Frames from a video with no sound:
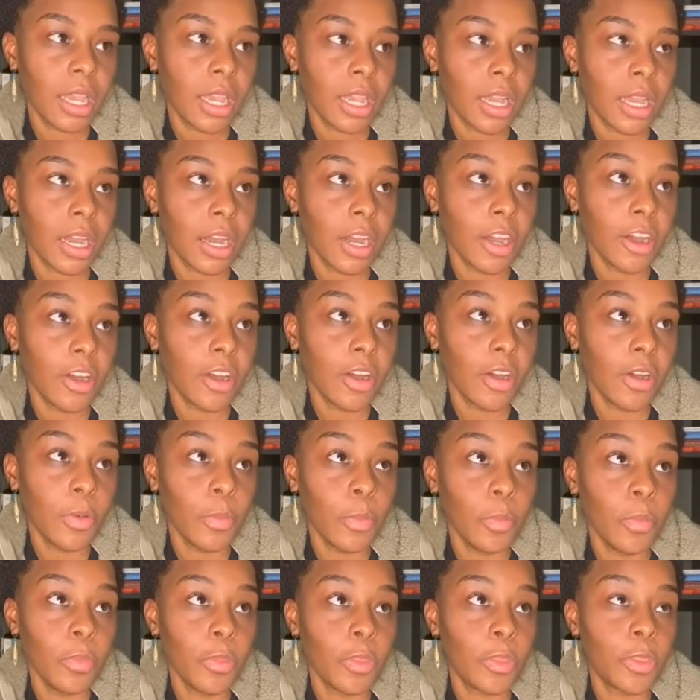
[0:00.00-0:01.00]

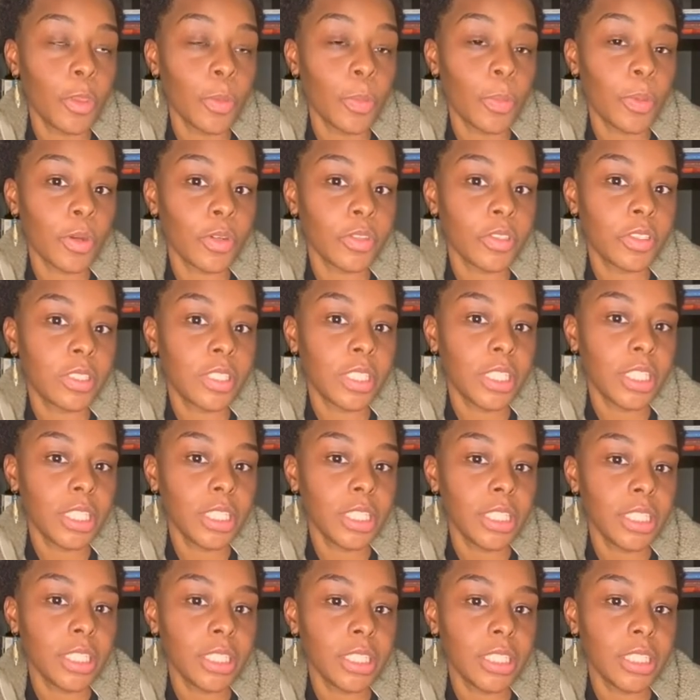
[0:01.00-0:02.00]
the
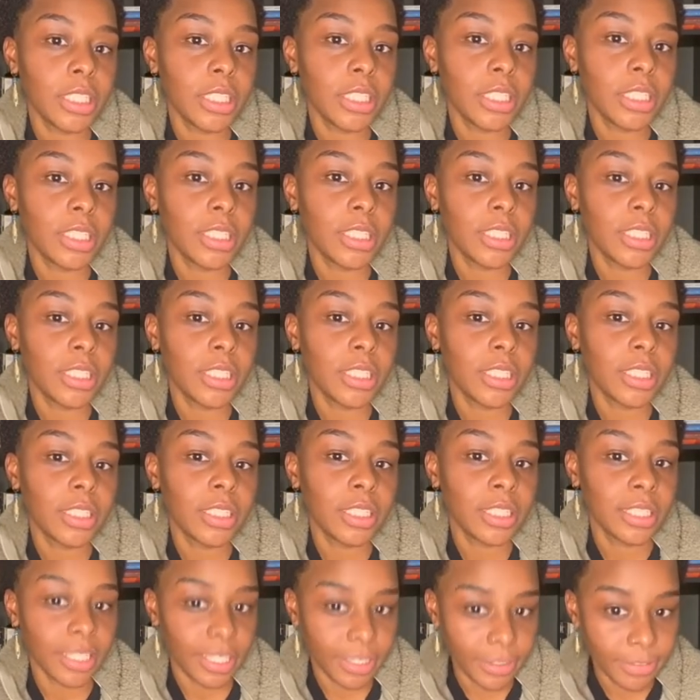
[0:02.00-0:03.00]
person
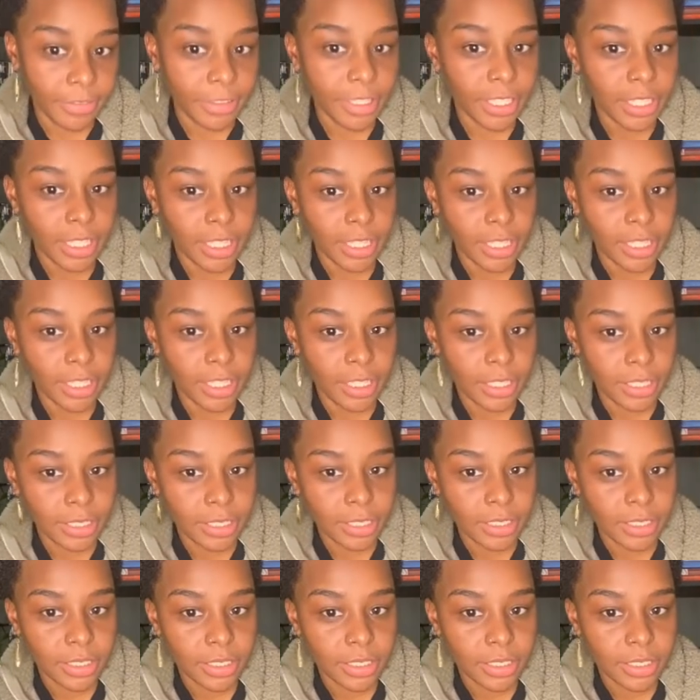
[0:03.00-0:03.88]
giving it,